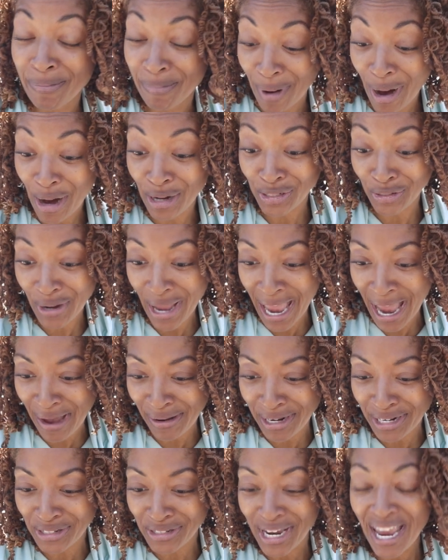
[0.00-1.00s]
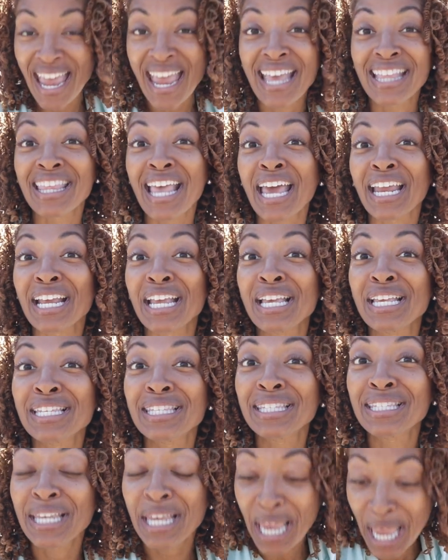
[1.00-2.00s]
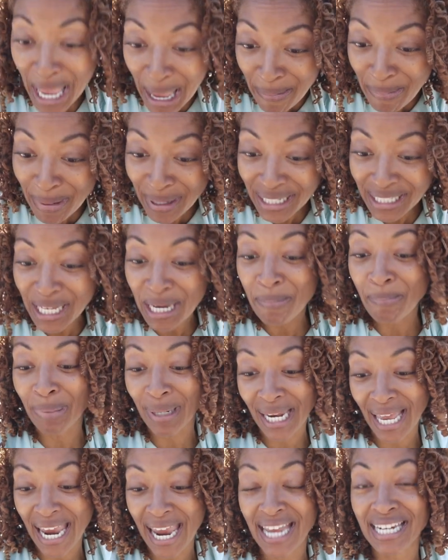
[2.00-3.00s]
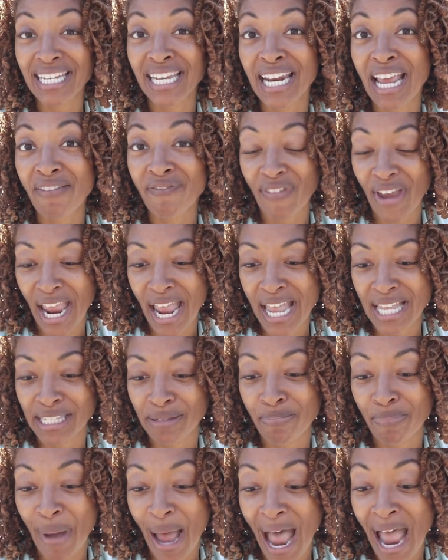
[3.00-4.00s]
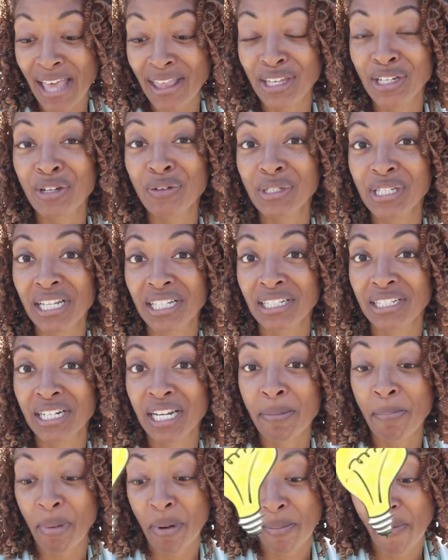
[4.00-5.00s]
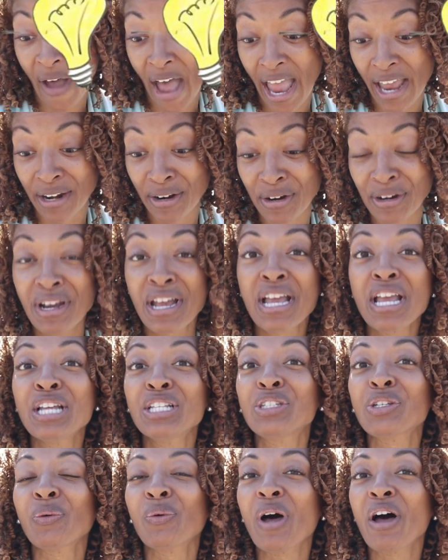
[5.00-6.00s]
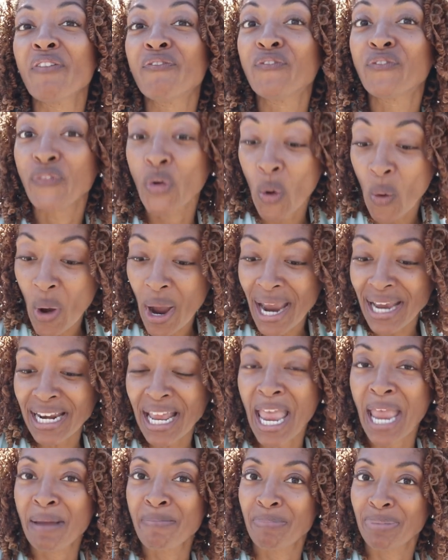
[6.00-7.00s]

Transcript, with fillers: partial outage that is typically planned in advance by the utility provider to avoid a